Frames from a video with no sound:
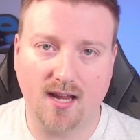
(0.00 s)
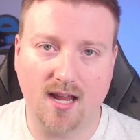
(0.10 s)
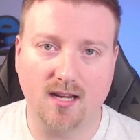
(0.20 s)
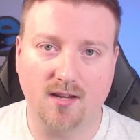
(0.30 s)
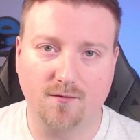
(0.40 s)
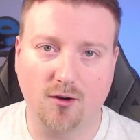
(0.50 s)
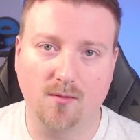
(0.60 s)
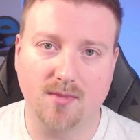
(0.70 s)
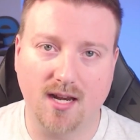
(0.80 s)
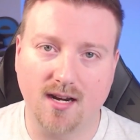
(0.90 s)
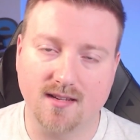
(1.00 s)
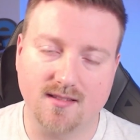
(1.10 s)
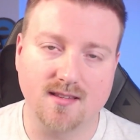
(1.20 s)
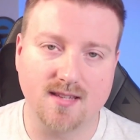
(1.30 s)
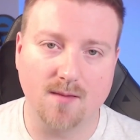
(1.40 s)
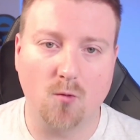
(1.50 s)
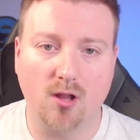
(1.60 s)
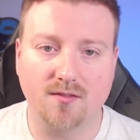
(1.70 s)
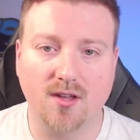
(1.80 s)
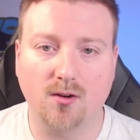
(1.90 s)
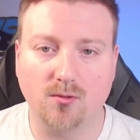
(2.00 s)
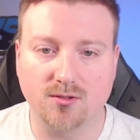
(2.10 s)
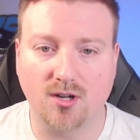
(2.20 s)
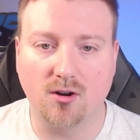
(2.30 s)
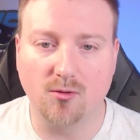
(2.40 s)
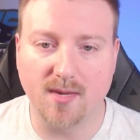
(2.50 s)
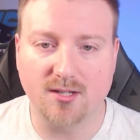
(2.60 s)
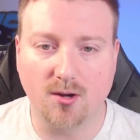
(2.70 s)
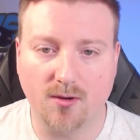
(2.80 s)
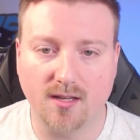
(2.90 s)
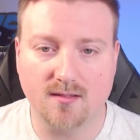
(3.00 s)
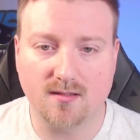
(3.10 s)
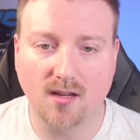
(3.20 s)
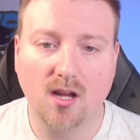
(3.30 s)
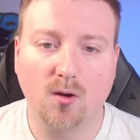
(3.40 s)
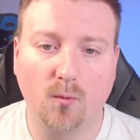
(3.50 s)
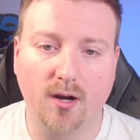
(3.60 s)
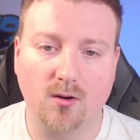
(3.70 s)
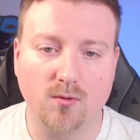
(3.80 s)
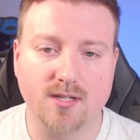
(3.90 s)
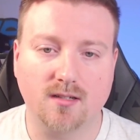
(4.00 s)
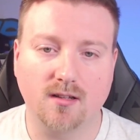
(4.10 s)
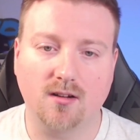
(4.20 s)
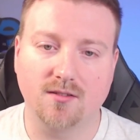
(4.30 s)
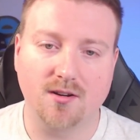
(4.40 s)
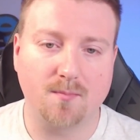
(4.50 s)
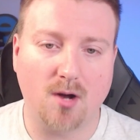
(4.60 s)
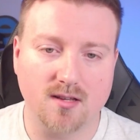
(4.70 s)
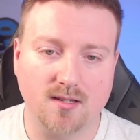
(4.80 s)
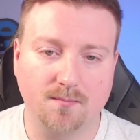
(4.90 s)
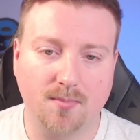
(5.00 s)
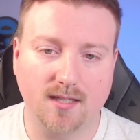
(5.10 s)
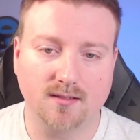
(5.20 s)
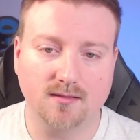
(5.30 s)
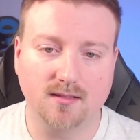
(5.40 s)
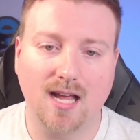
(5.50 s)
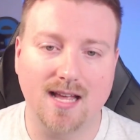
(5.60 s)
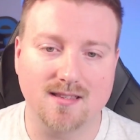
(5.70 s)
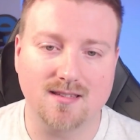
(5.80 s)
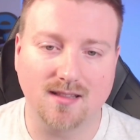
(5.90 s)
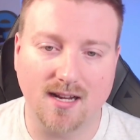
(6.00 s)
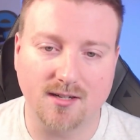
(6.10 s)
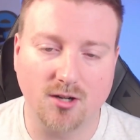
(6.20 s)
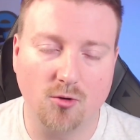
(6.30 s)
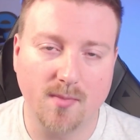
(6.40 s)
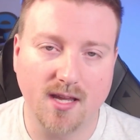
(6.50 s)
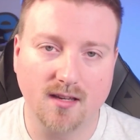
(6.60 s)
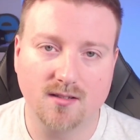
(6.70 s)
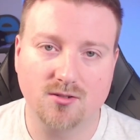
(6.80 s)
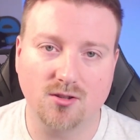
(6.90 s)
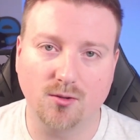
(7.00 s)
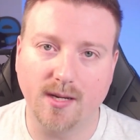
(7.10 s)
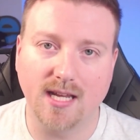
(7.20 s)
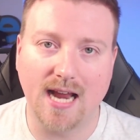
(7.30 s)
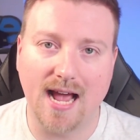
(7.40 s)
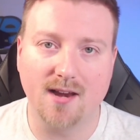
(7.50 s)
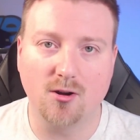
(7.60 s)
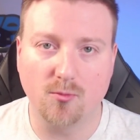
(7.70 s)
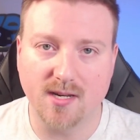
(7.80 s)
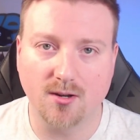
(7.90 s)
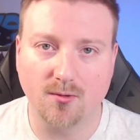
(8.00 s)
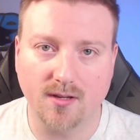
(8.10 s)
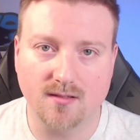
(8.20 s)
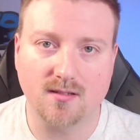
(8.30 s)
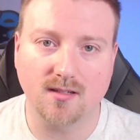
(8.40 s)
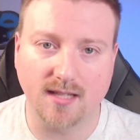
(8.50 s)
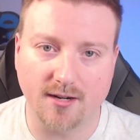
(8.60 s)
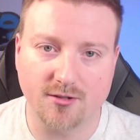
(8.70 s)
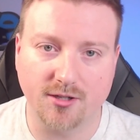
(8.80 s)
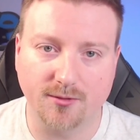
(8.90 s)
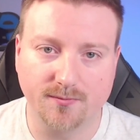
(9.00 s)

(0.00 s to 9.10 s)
and confirmed that it is the same wallet that holds our OMI tokens, we are going to click on the deposit button and select OMI so that we can add OMI tokens to Layer 2.